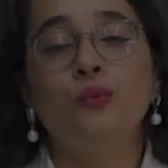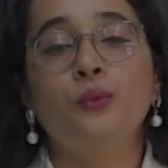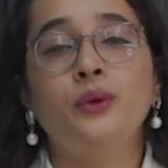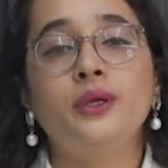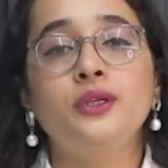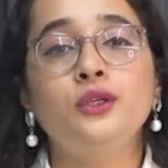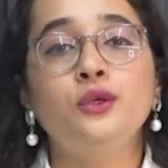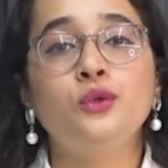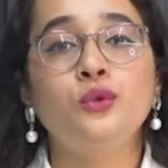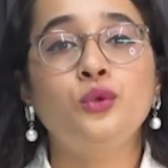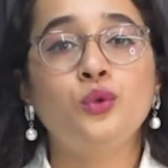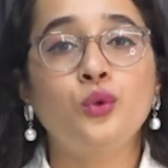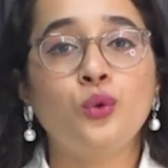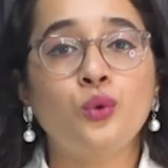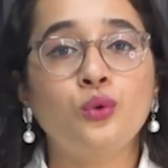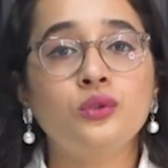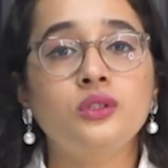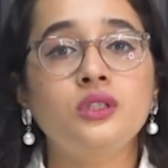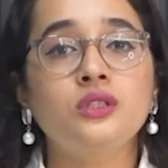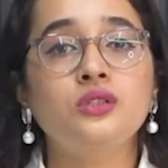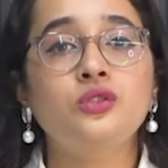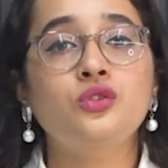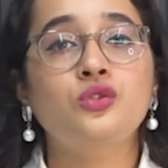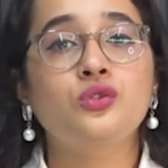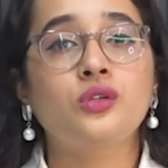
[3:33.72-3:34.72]
When you know
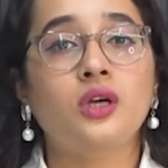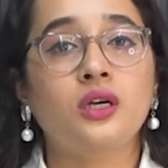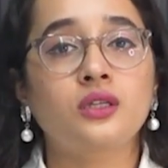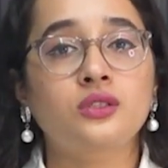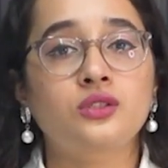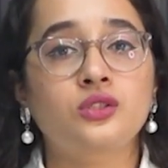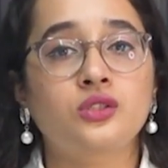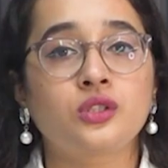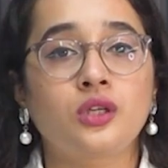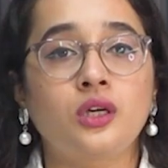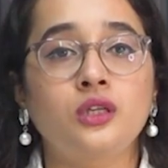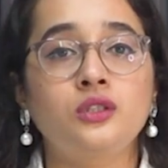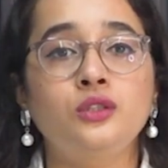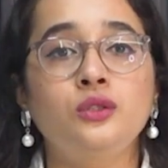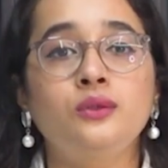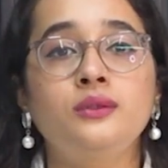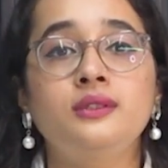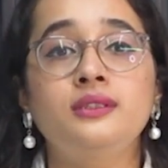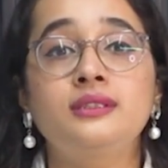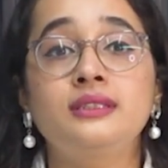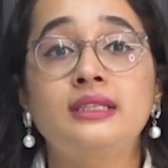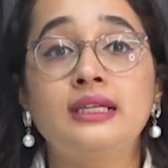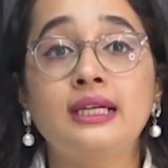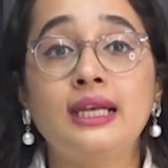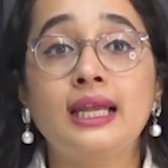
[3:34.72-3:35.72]
the structure,
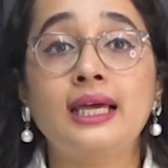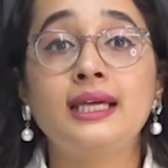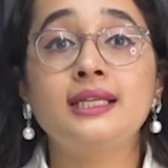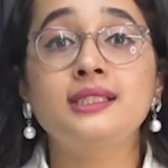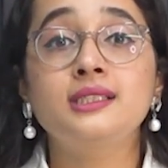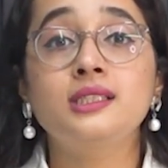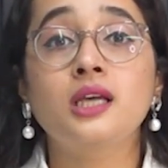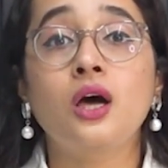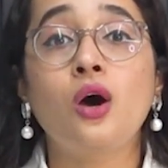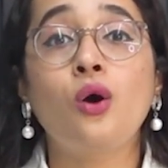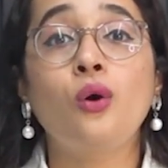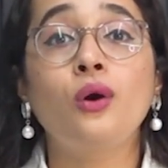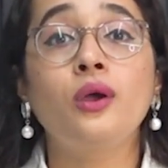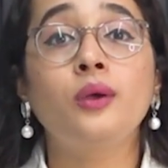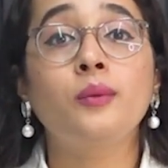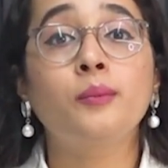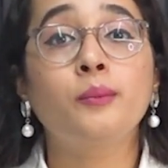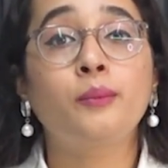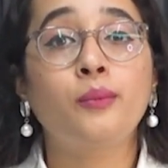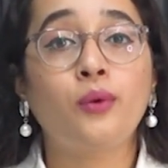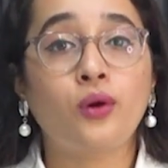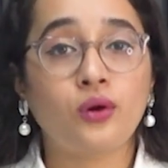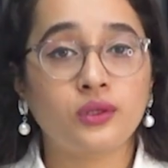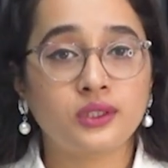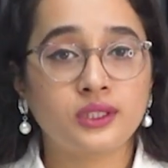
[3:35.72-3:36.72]
you'll realize how
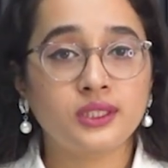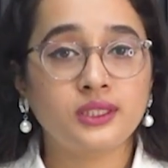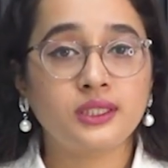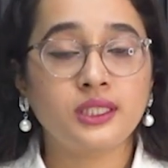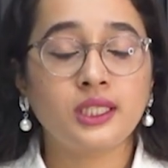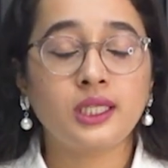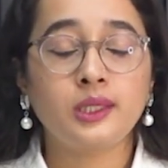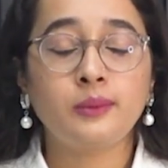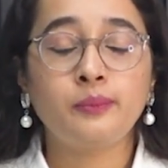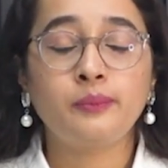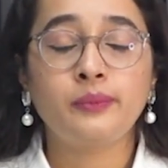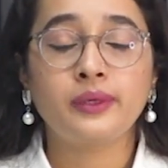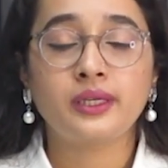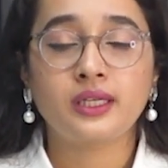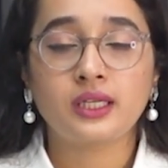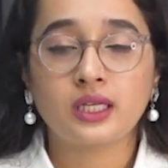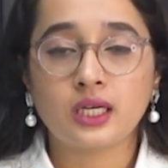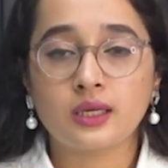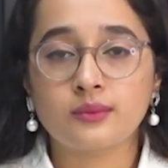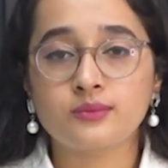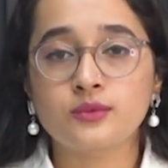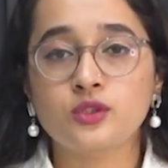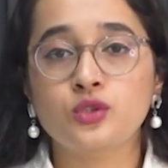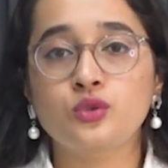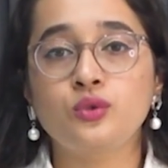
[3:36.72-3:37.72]
important it
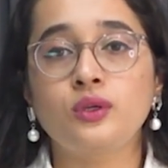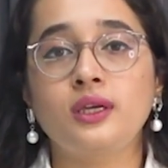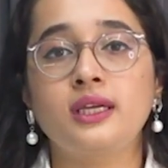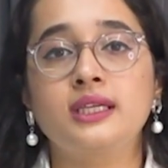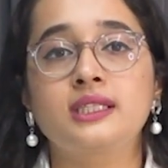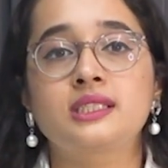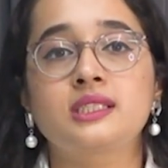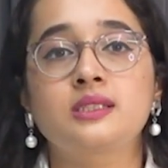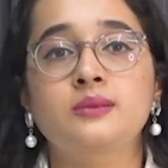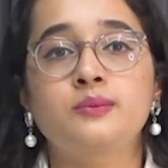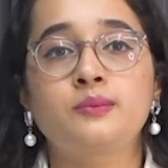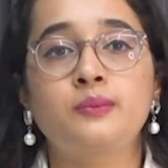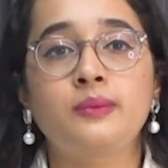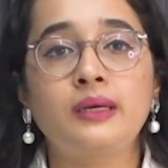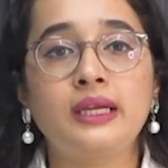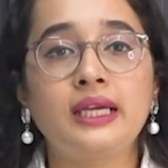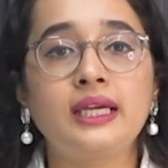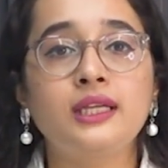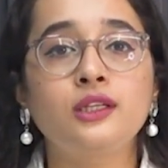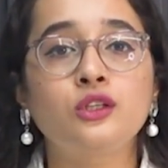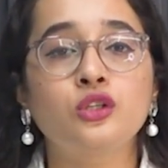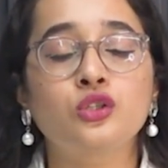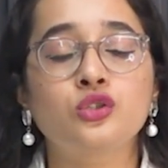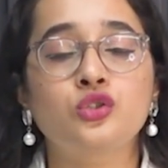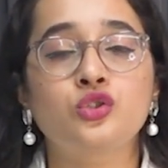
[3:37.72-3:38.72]
becomes to
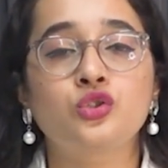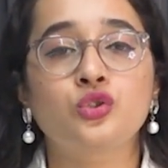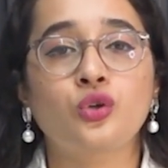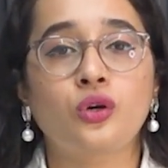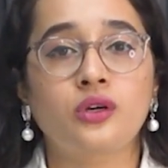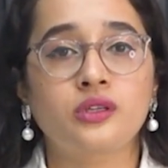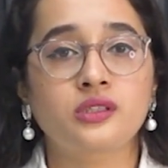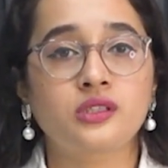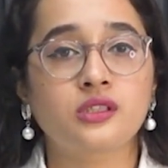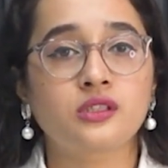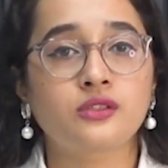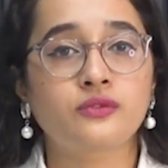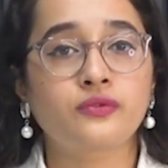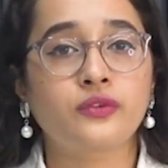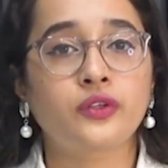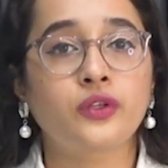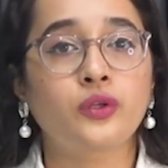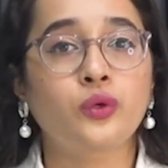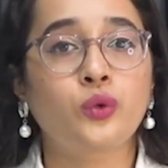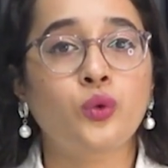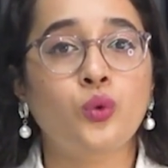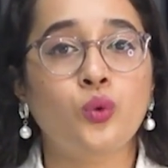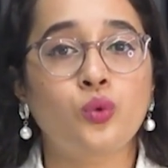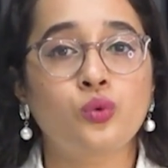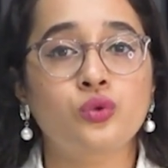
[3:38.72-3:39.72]
explain your choices for
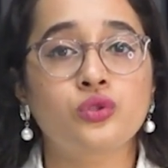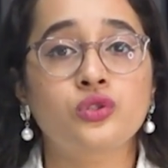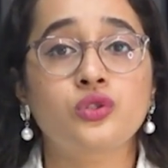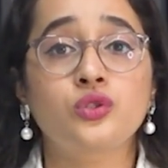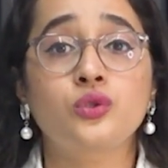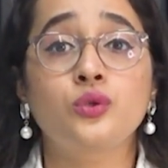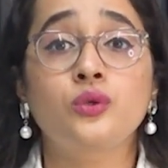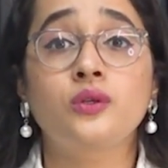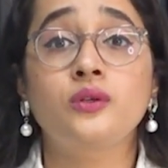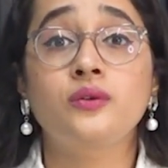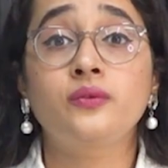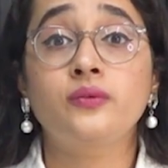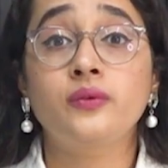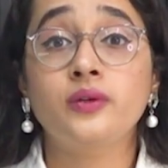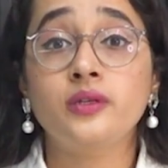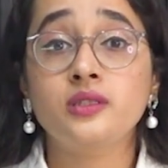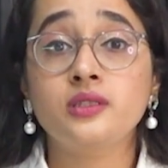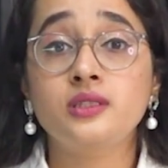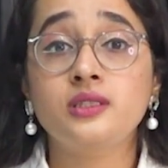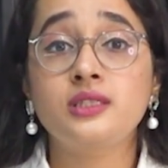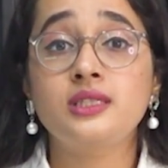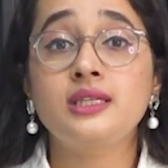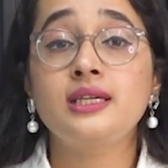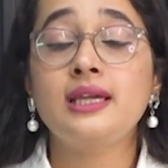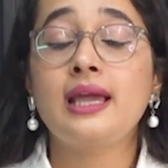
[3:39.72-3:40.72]
the course,
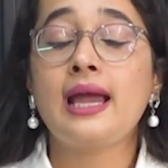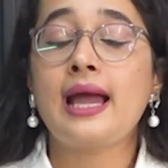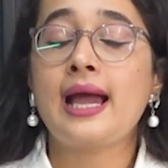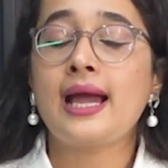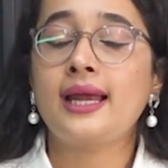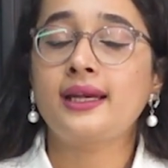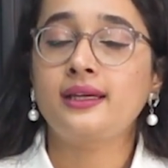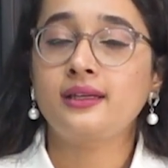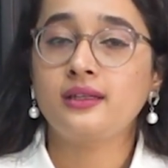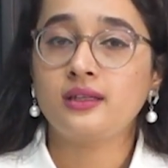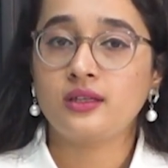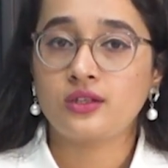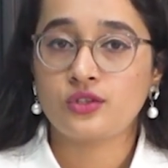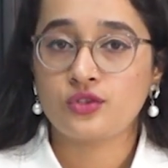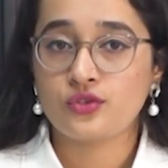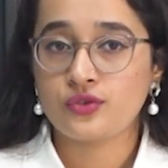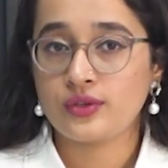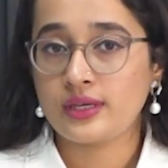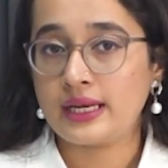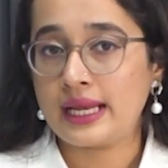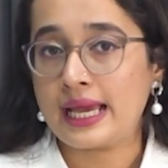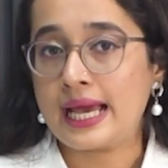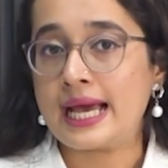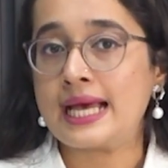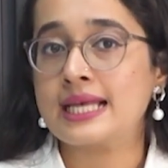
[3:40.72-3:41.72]
university and
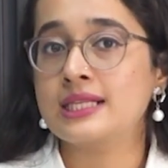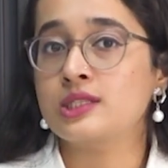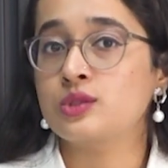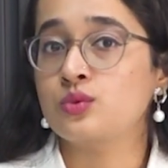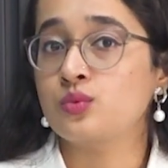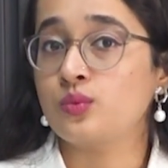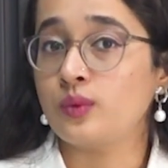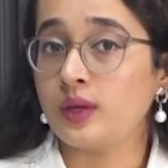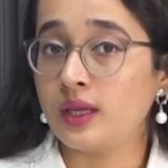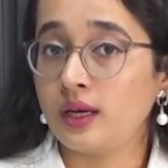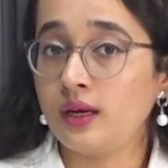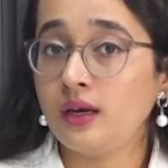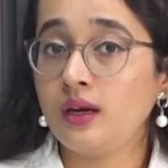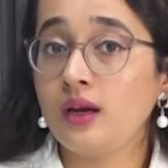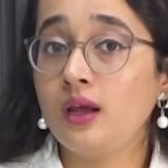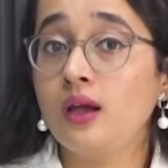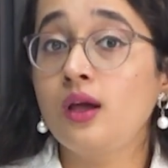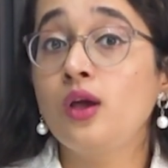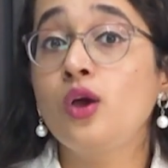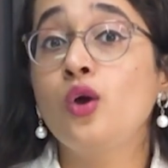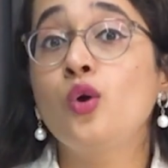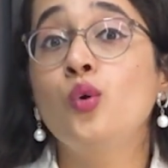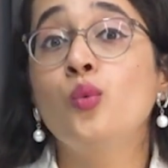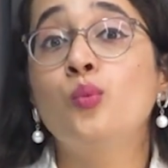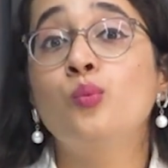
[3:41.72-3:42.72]
country as well.
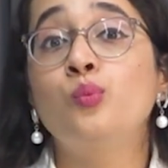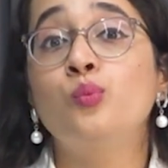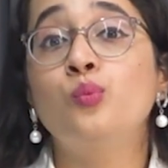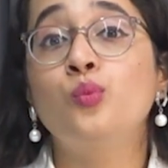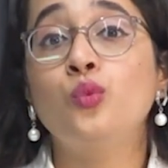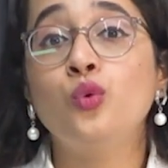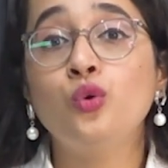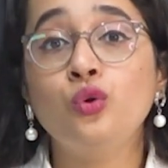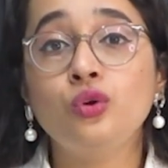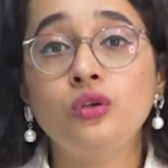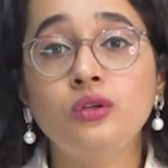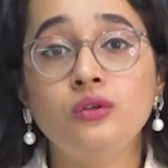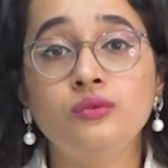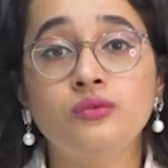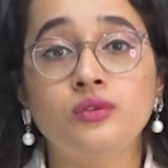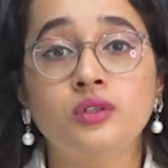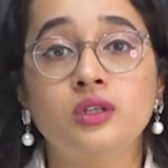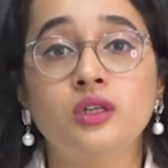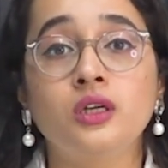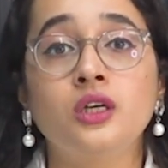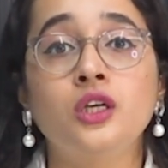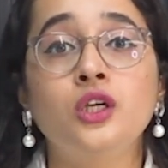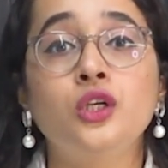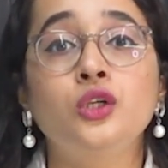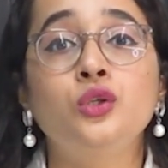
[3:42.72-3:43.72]

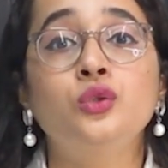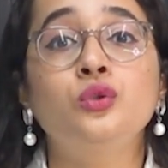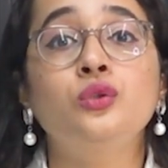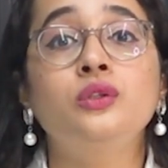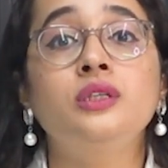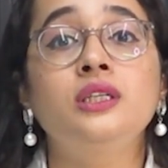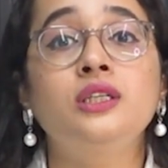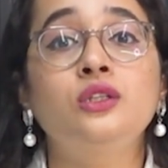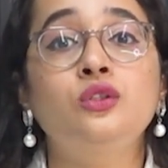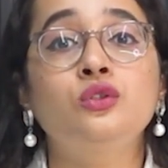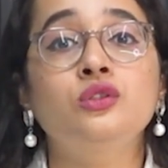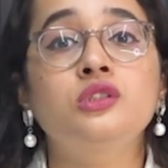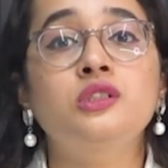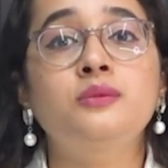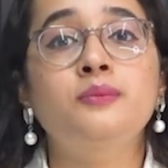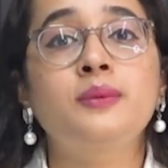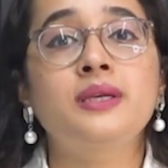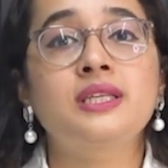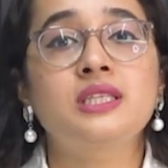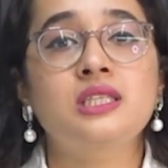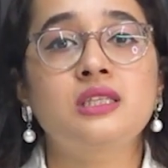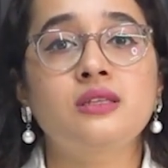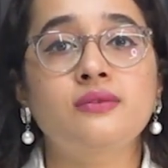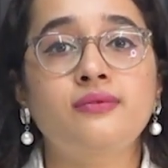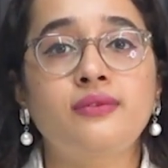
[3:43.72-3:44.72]
Moreover, you need to
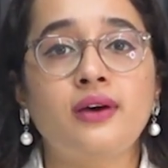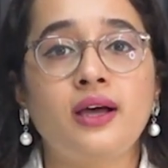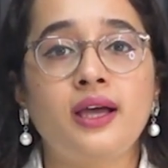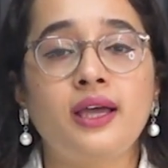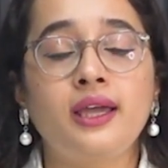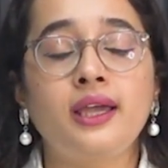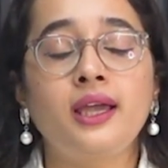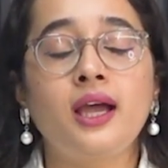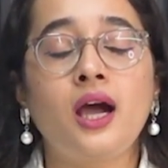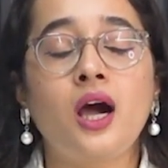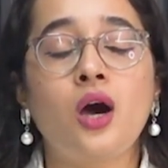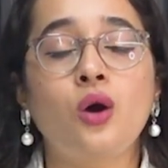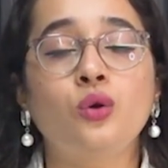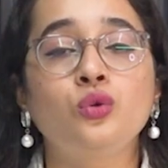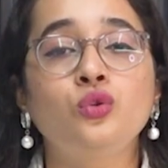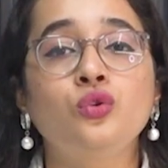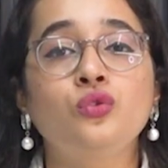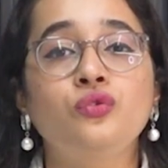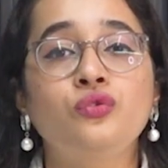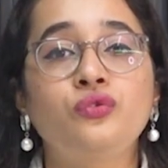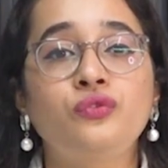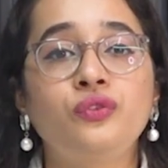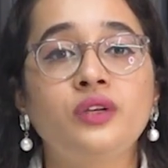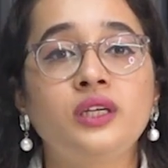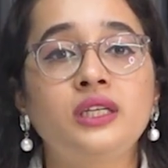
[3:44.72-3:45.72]
specify how you
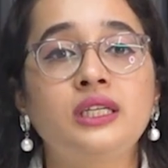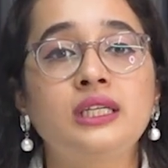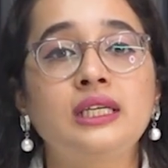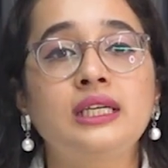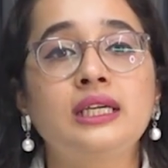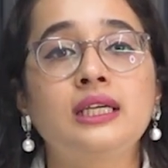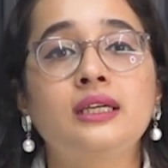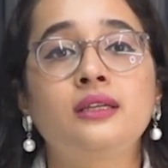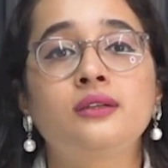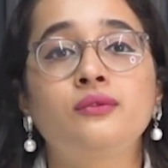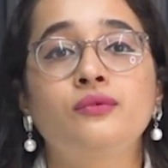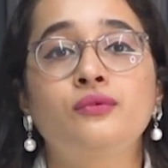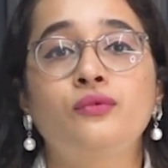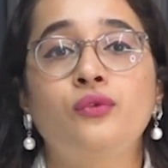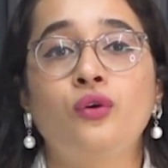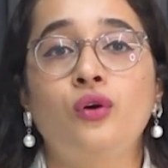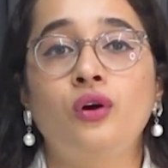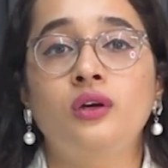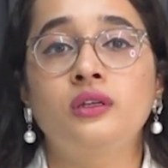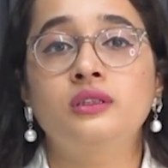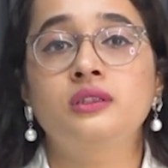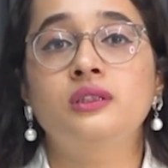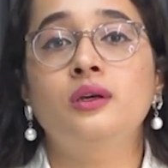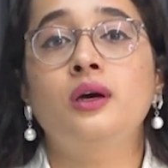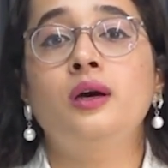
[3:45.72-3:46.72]
fit in
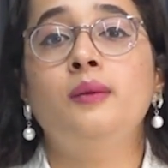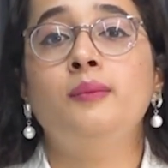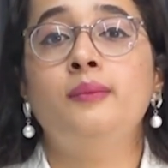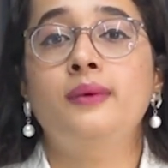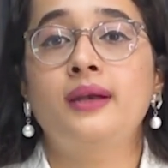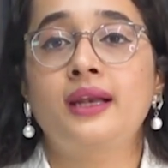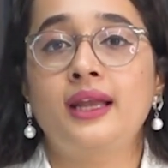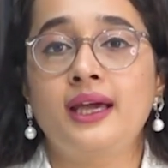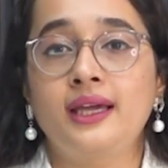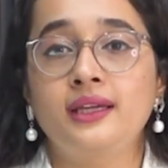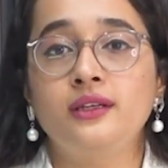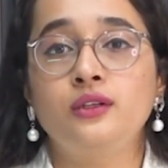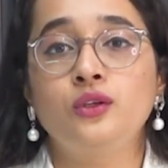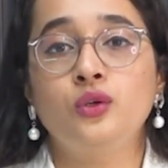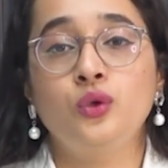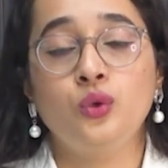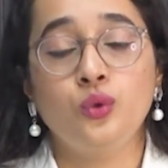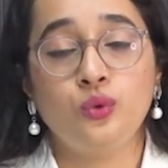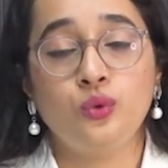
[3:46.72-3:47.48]
for the applied